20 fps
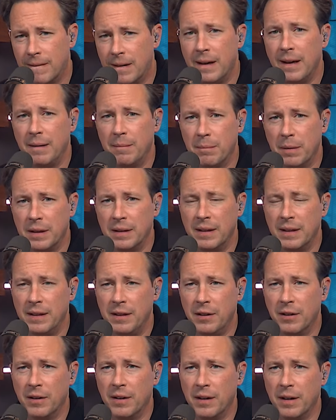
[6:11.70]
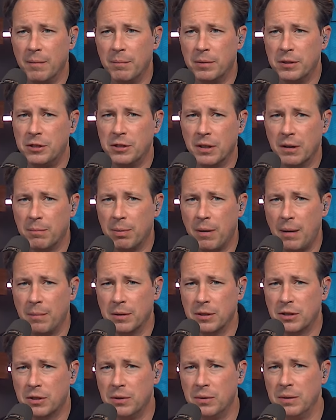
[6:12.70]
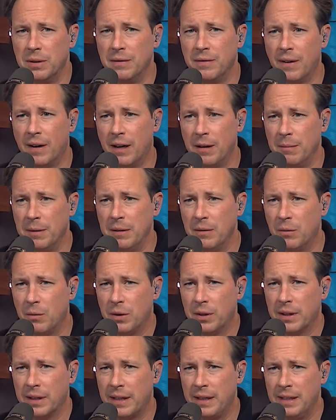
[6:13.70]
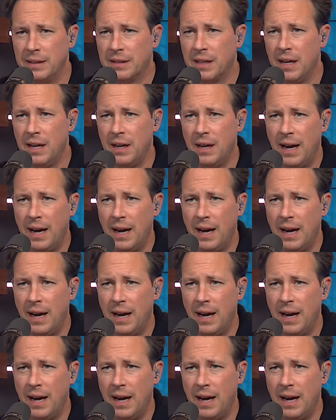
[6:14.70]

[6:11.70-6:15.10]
right, but then you're um, in a um, but you're in a public school house. environment. What are kids?